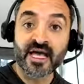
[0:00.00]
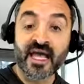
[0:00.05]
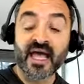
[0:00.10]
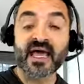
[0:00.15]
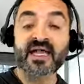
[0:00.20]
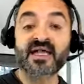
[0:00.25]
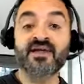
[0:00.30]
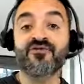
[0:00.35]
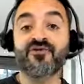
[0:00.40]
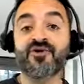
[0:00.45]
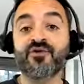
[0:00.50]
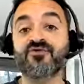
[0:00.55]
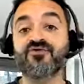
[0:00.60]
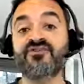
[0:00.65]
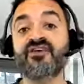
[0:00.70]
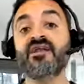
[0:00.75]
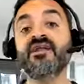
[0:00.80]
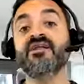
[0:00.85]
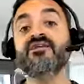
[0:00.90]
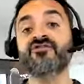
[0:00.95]
And if you
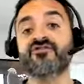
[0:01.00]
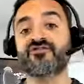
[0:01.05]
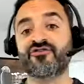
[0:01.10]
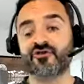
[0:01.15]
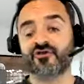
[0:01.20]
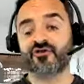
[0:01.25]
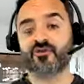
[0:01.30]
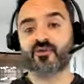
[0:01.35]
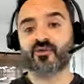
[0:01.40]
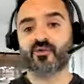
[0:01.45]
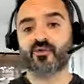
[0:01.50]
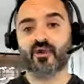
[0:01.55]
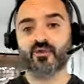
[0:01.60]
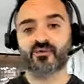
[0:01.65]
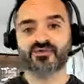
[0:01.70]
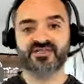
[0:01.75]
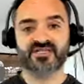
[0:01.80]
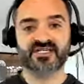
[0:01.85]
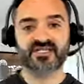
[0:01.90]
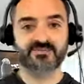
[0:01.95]
didn't do what
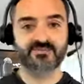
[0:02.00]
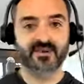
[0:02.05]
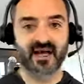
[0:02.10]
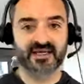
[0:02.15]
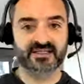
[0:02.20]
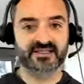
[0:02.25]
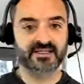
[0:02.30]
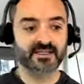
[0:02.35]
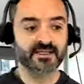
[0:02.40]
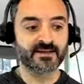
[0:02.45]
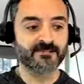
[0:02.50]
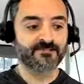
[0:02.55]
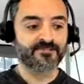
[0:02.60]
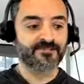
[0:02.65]
was expected,